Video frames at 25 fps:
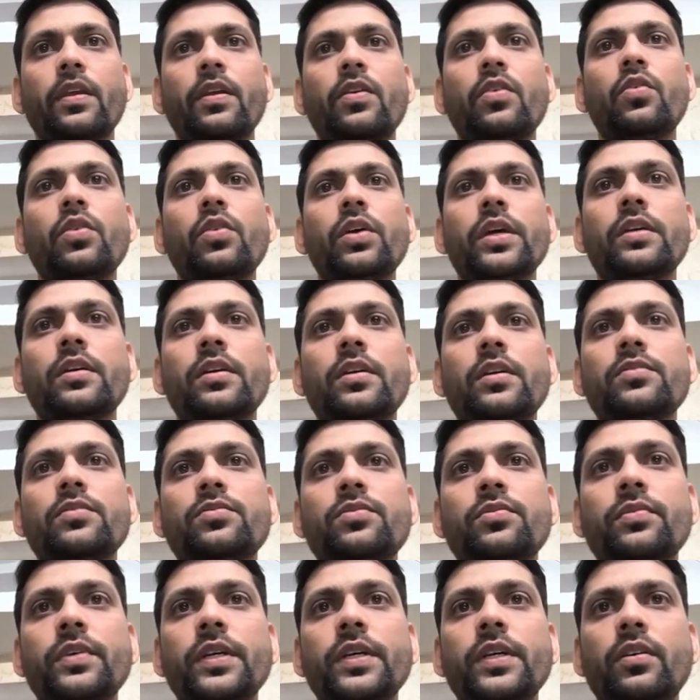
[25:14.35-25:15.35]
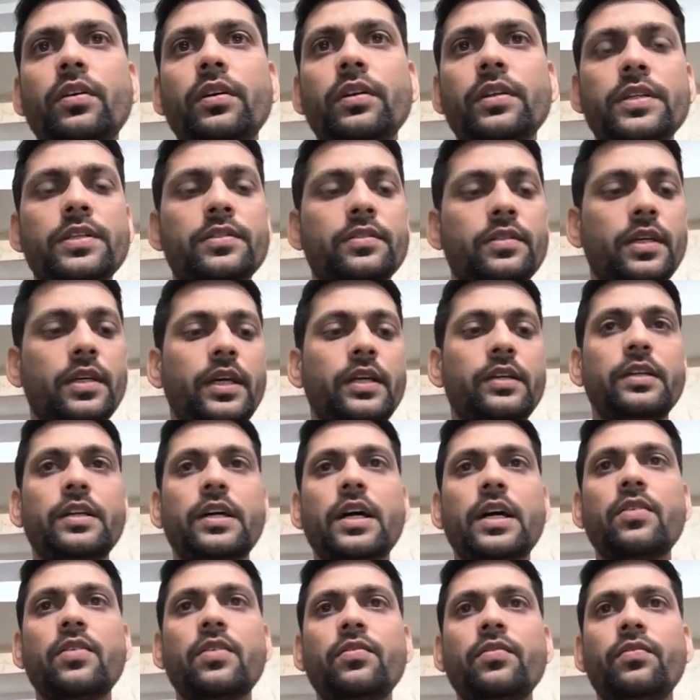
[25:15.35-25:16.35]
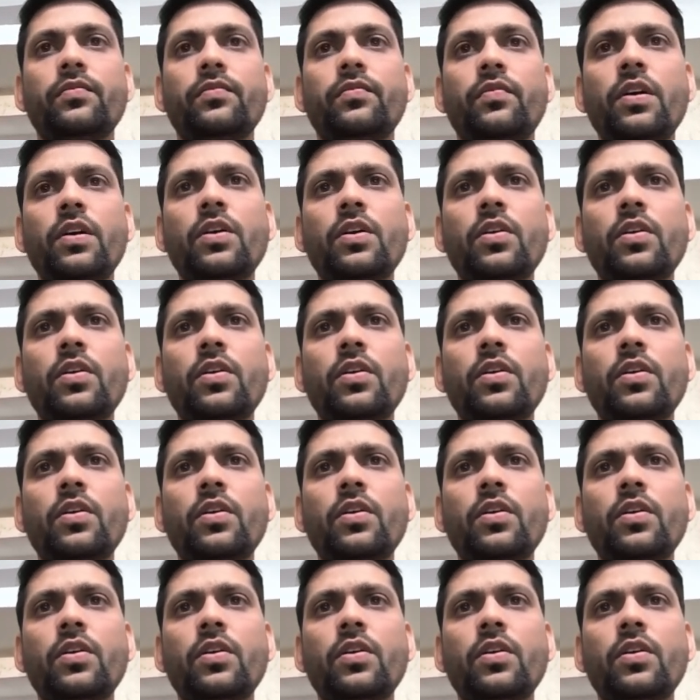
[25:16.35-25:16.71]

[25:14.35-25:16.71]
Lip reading: Okay, so we got this, and now what